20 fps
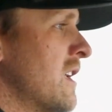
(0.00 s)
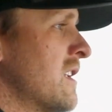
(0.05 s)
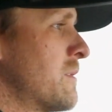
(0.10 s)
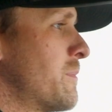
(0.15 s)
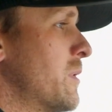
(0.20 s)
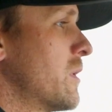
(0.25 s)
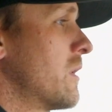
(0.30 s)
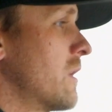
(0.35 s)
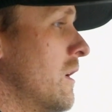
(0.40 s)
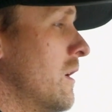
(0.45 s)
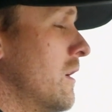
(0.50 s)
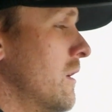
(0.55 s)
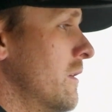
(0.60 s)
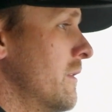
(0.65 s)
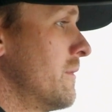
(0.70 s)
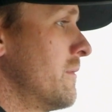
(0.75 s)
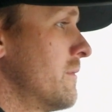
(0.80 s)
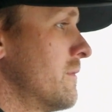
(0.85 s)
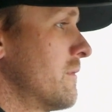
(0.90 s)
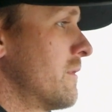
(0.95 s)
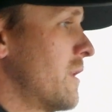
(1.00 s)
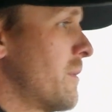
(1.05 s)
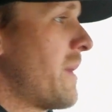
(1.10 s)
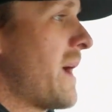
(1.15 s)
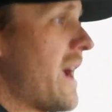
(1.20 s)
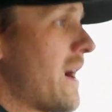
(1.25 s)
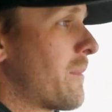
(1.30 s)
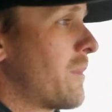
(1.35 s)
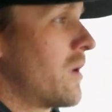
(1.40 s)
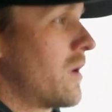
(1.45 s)
gets put on the
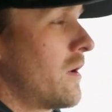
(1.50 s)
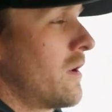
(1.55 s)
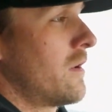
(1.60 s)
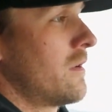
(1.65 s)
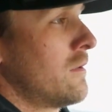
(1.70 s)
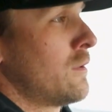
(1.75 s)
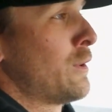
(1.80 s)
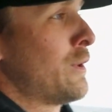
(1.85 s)
back burner,